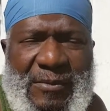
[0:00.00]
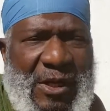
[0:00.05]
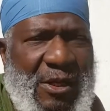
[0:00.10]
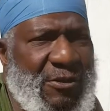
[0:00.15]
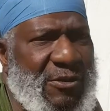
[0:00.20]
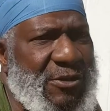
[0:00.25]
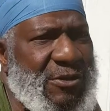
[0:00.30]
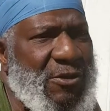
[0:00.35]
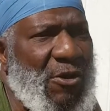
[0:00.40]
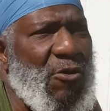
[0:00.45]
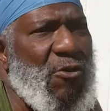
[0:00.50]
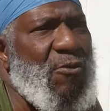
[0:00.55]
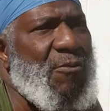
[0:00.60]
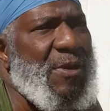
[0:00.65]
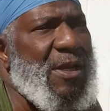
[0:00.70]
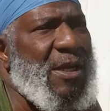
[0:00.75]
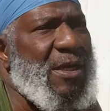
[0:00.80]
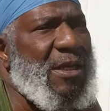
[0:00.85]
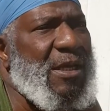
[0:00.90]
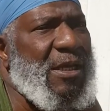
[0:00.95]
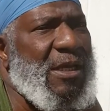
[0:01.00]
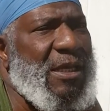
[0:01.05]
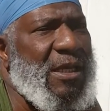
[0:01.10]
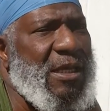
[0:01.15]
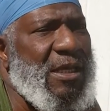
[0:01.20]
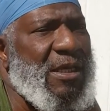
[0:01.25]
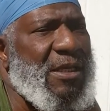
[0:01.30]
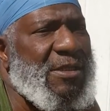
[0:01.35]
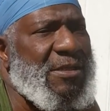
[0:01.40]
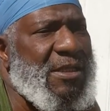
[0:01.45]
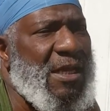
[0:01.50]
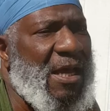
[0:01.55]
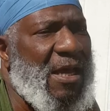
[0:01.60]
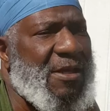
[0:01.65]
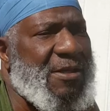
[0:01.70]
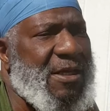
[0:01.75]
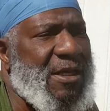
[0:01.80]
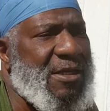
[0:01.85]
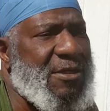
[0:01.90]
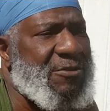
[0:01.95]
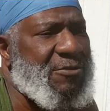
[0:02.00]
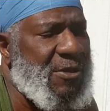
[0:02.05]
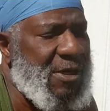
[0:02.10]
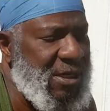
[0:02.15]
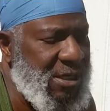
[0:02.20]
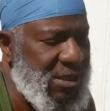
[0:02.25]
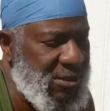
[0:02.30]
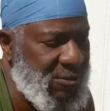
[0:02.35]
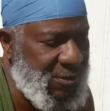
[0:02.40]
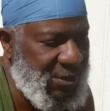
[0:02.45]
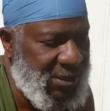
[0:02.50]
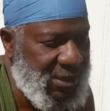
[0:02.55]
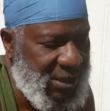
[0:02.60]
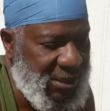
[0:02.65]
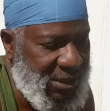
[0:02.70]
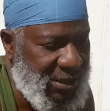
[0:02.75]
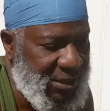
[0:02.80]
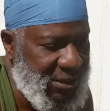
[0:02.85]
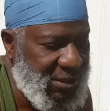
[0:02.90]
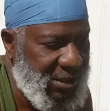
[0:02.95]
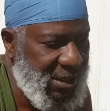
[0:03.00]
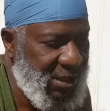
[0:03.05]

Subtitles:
There's so many kids nowadays raised with these